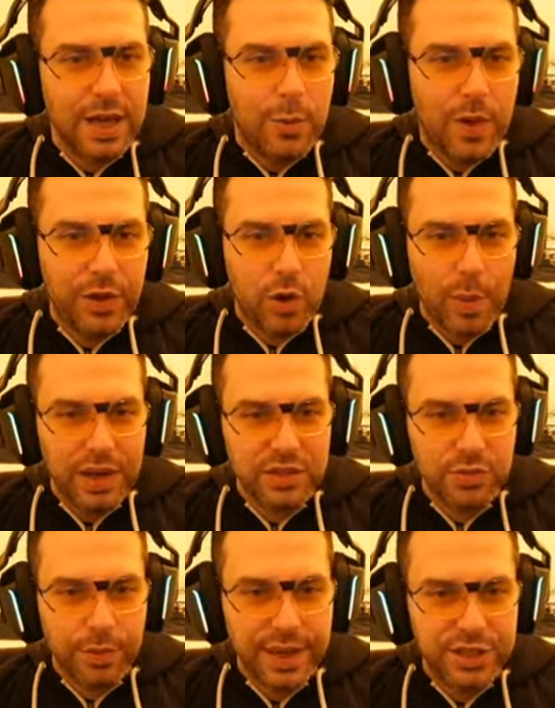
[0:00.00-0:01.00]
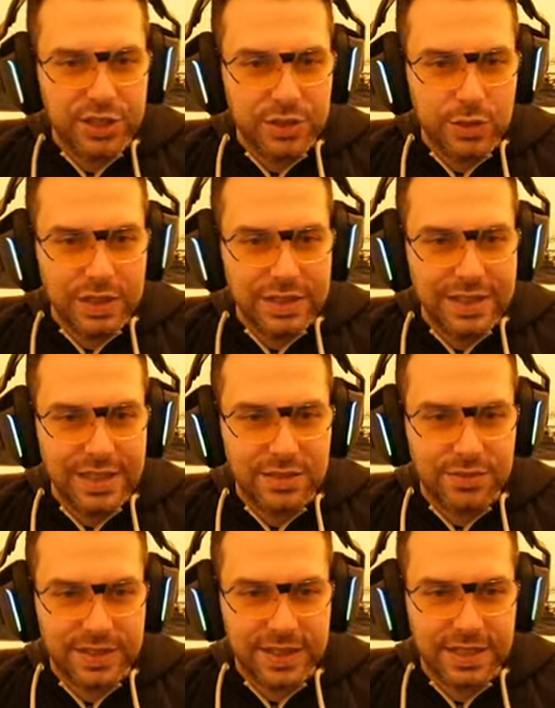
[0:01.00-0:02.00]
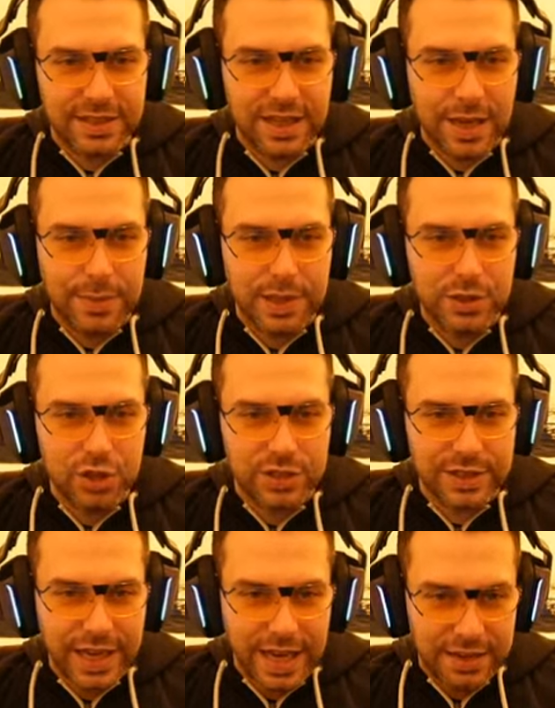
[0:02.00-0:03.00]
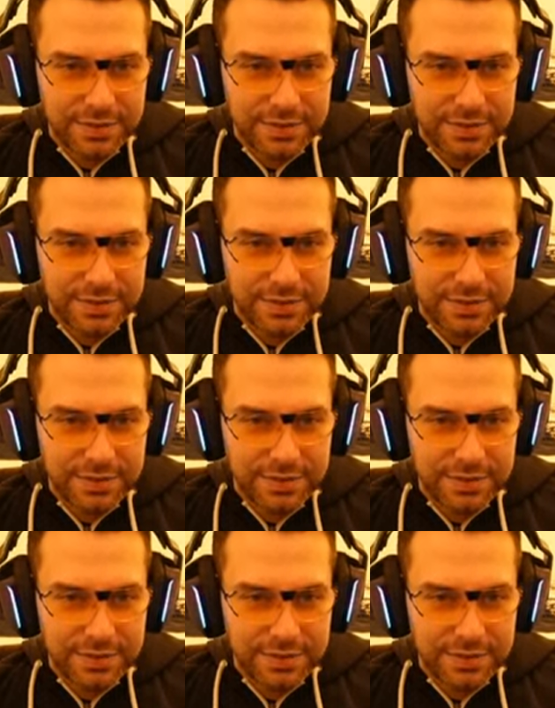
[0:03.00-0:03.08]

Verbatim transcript: When the commander's formation unit deals physical damage, gain